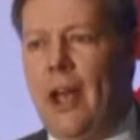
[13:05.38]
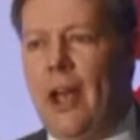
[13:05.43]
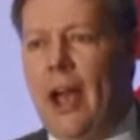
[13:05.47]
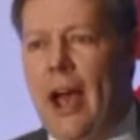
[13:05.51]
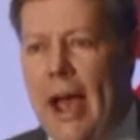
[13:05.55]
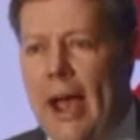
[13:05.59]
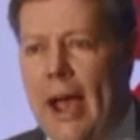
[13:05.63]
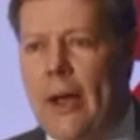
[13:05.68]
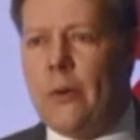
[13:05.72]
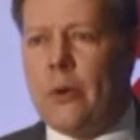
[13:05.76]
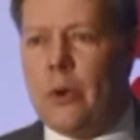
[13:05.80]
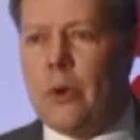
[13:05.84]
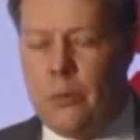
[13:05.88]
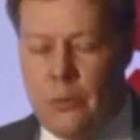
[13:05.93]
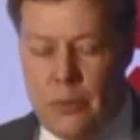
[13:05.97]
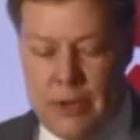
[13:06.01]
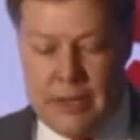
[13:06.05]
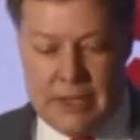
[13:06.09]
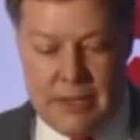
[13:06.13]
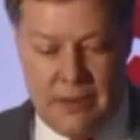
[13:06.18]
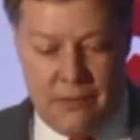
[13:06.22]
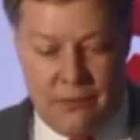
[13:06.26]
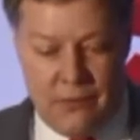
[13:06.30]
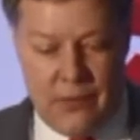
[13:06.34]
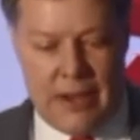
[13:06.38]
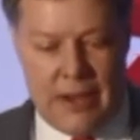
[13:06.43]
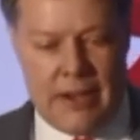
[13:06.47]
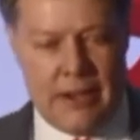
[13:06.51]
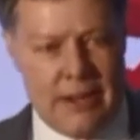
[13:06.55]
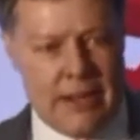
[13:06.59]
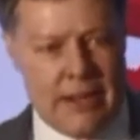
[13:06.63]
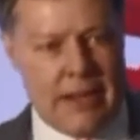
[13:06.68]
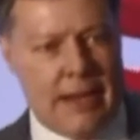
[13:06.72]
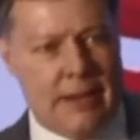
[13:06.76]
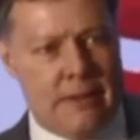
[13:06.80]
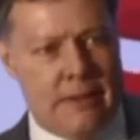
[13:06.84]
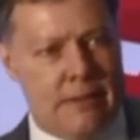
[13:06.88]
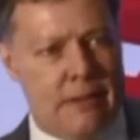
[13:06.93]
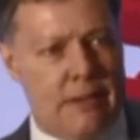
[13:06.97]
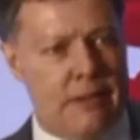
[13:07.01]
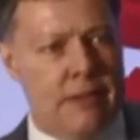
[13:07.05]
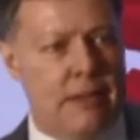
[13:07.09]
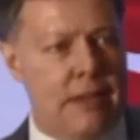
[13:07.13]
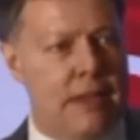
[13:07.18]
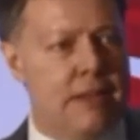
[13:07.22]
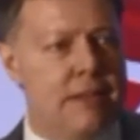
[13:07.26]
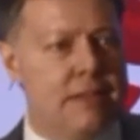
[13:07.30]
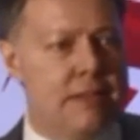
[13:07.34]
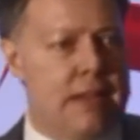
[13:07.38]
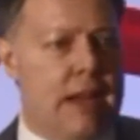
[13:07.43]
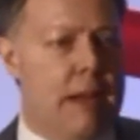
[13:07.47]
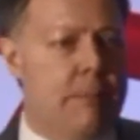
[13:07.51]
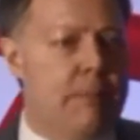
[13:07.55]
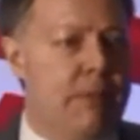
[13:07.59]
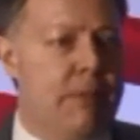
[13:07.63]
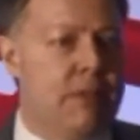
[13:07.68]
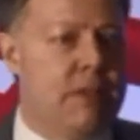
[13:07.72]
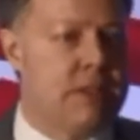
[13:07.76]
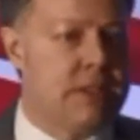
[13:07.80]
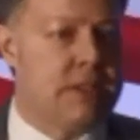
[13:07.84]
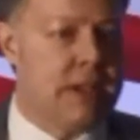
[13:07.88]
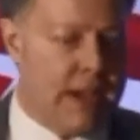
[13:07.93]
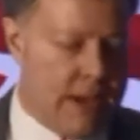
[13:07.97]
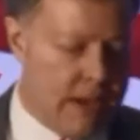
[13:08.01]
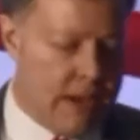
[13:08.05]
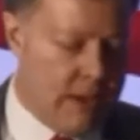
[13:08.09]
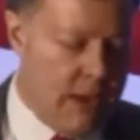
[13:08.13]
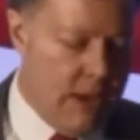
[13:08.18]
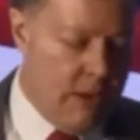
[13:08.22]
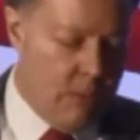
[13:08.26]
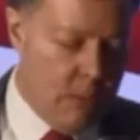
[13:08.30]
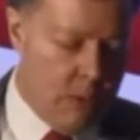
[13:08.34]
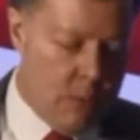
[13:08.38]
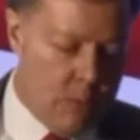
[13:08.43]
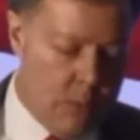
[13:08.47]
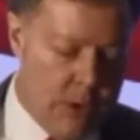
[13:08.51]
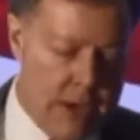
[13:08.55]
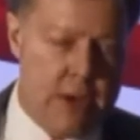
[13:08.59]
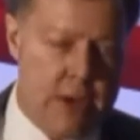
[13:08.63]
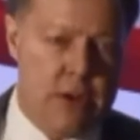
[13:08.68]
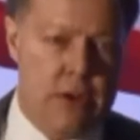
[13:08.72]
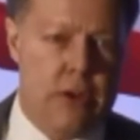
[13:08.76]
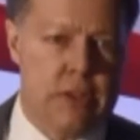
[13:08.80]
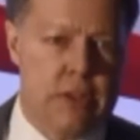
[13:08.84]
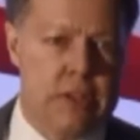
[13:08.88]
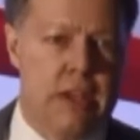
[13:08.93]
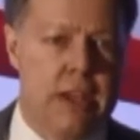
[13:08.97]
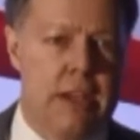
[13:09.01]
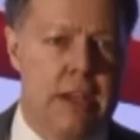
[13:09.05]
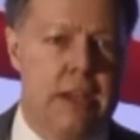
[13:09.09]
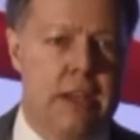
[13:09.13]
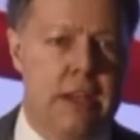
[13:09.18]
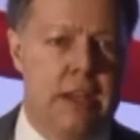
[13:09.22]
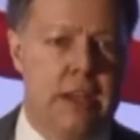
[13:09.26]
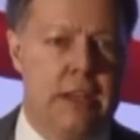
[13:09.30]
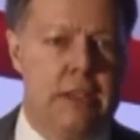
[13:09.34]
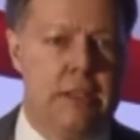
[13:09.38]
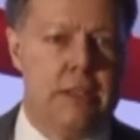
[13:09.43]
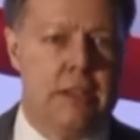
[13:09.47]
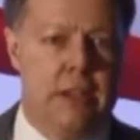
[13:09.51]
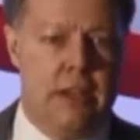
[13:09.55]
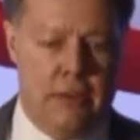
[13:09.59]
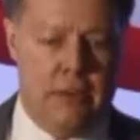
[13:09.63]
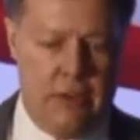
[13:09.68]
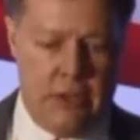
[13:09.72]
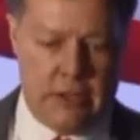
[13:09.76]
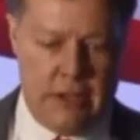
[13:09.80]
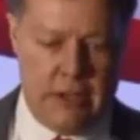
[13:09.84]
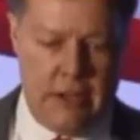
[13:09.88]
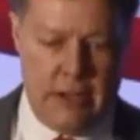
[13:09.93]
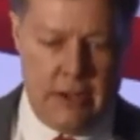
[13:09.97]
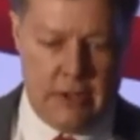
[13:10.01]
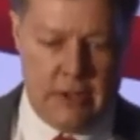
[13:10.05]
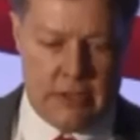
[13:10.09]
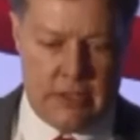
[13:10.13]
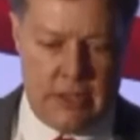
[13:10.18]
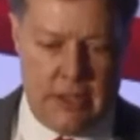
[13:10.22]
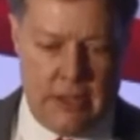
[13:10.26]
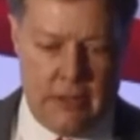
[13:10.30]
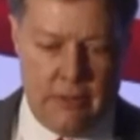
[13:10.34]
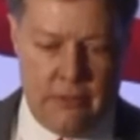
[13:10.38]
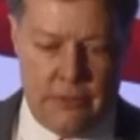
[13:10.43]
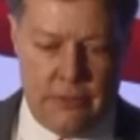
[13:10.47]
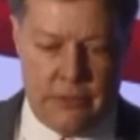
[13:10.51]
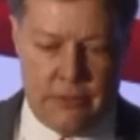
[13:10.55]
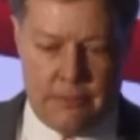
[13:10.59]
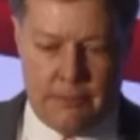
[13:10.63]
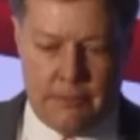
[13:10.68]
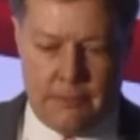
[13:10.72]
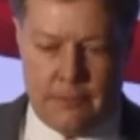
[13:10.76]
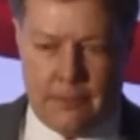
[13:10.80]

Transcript: How can we defend against this type of attack when we're not taking it seriously ourselves?